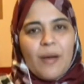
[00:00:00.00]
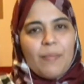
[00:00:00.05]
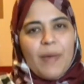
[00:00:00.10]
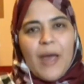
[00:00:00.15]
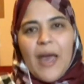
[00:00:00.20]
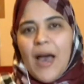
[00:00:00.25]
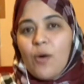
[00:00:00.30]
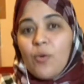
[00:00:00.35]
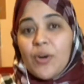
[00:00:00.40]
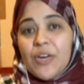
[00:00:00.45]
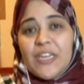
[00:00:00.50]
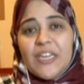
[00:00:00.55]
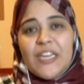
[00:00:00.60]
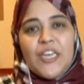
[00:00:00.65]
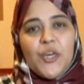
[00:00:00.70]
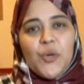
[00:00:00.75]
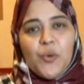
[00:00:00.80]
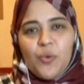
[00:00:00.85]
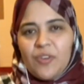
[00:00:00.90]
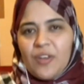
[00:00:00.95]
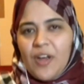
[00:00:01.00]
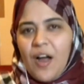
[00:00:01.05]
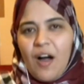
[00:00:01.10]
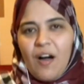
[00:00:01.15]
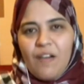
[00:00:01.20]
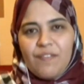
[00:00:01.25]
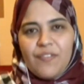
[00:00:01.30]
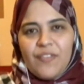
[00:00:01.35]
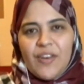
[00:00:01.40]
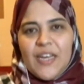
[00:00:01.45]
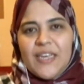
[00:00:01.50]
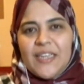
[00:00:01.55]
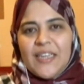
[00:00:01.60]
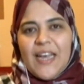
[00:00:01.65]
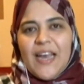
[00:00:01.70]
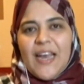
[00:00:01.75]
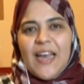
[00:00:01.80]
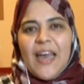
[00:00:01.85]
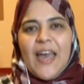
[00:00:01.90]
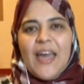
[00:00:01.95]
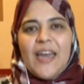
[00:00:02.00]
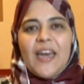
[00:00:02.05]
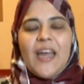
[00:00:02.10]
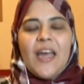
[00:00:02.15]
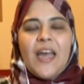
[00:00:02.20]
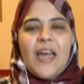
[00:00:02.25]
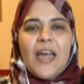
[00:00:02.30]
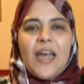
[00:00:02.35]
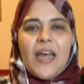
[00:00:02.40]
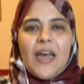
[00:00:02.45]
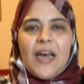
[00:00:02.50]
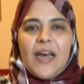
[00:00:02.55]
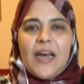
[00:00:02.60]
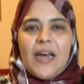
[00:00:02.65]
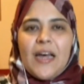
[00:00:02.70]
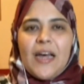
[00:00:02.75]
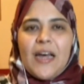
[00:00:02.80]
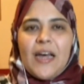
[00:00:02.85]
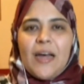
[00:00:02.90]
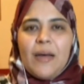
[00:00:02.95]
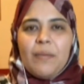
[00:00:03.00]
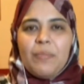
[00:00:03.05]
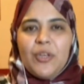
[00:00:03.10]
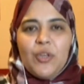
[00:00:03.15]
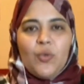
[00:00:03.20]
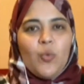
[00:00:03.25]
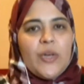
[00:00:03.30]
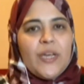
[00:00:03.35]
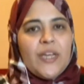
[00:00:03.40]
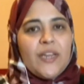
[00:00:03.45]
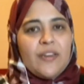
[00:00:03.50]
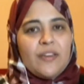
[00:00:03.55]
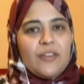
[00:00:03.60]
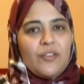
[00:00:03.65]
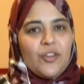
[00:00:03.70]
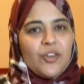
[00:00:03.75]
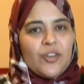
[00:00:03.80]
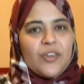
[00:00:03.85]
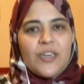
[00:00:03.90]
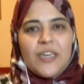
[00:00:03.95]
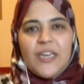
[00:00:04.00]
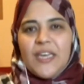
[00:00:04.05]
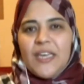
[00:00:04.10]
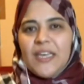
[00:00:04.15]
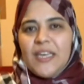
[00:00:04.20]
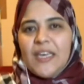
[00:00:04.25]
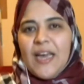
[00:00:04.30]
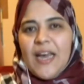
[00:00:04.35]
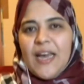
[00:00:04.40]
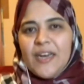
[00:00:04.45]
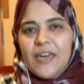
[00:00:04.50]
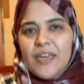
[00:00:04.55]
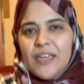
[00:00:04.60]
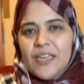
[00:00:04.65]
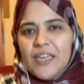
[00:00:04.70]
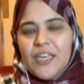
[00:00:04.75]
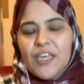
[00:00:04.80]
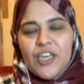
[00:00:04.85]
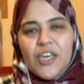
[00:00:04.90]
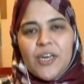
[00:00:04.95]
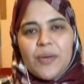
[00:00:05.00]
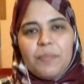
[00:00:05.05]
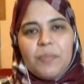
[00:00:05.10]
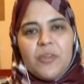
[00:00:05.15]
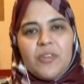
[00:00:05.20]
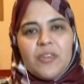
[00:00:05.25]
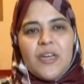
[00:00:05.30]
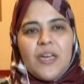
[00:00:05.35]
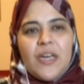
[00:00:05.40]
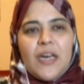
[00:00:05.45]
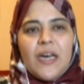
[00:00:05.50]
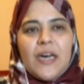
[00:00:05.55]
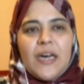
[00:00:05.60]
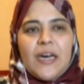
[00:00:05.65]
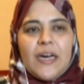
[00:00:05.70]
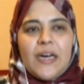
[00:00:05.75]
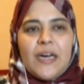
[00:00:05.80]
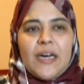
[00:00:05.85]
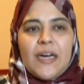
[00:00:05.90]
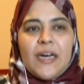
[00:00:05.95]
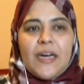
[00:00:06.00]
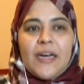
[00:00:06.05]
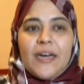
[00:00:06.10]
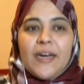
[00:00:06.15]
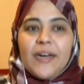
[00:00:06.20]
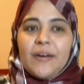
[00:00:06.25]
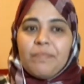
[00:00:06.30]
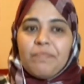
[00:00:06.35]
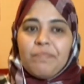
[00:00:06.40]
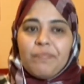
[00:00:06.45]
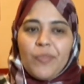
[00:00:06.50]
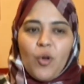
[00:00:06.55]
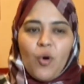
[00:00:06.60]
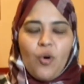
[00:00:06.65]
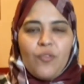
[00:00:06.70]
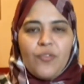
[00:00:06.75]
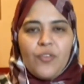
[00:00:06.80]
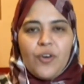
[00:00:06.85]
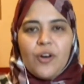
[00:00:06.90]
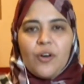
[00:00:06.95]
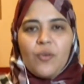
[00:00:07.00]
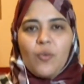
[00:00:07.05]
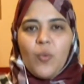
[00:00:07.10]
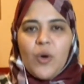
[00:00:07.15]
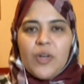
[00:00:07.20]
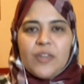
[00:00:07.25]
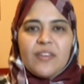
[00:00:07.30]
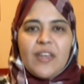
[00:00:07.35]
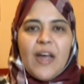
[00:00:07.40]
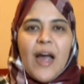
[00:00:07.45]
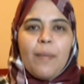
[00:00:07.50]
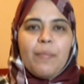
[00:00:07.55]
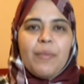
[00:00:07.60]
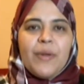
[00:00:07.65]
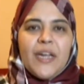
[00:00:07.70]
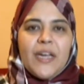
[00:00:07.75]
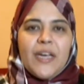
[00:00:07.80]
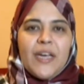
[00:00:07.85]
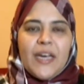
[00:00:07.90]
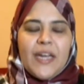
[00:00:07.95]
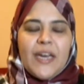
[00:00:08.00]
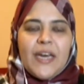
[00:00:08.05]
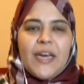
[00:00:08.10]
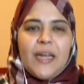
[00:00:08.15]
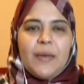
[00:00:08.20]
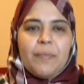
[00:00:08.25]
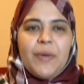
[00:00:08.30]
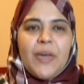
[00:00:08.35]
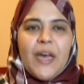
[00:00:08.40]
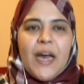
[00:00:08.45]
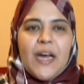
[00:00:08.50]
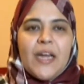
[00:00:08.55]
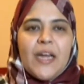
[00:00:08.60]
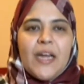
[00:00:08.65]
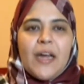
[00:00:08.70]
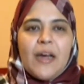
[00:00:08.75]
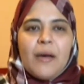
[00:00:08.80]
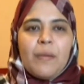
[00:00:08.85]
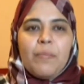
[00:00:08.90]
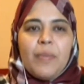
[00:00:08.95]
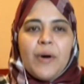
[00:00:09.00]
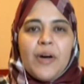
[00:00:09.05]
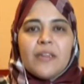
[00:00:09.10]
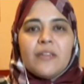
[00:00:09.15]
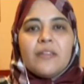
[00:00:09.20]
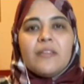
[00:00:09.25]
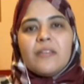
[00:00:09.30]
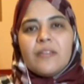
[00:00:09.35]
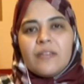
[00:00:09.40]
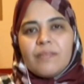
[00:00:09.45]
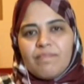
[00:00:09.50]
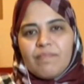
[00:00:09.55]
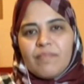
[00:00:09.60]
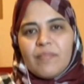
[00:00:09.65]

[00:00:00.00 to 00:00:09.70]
somehow renew the conflict again between Turkey and Egypt over what's happening in Libya, but